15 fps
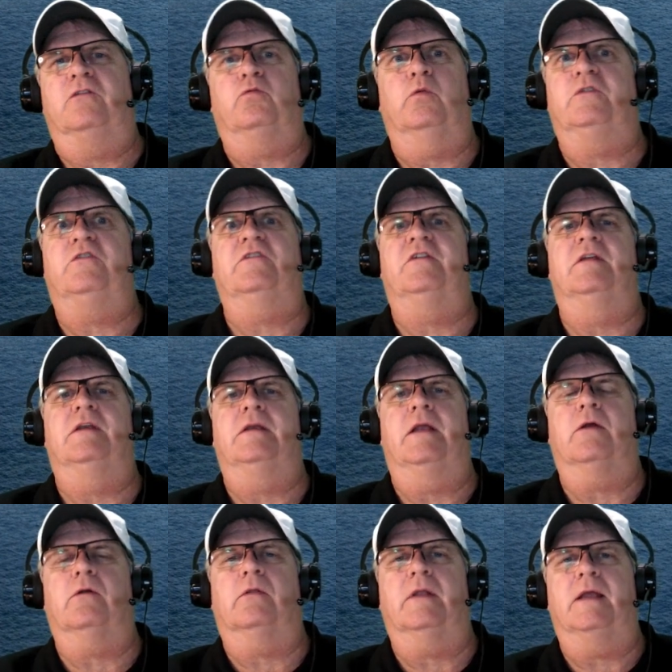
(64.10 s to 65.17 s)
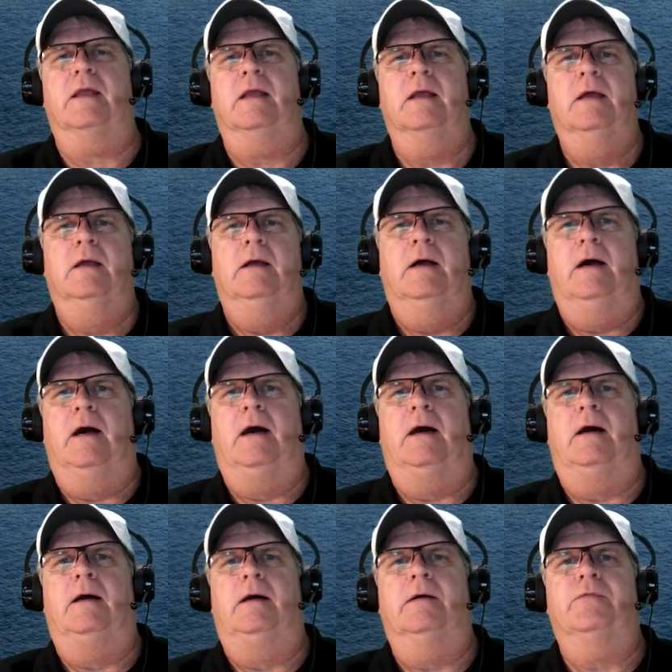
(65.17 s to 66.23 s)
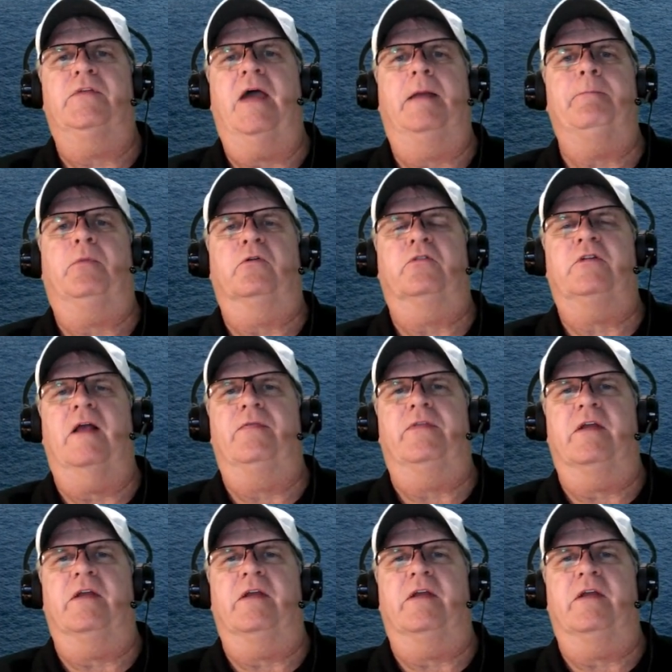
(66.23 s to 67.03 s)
which isn't nearly 10%.